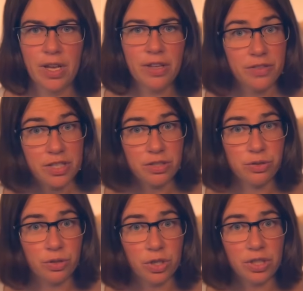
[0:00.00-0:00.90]
This
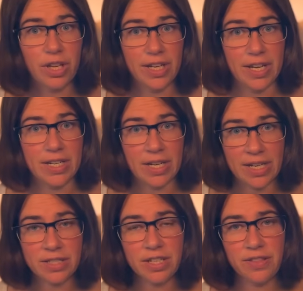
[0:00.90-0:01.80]
looked like a
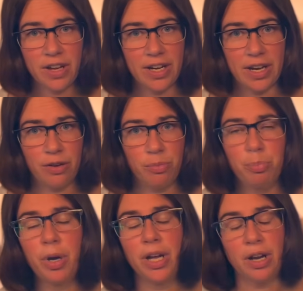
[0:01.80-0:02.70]
nicely thought out
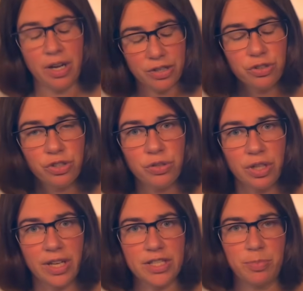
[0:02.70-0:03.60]
but
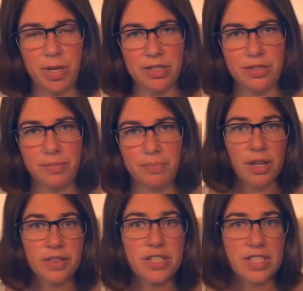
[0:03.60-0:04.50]
underutilized space.
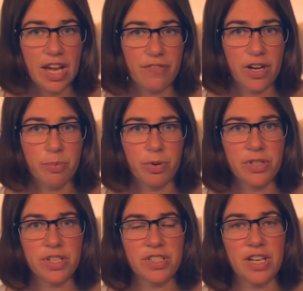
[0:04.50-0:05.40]
The Sapphire
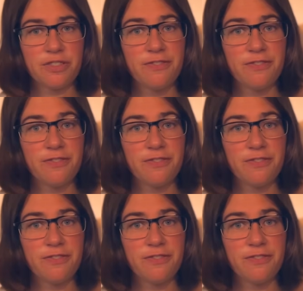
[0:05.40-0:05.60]
Princess has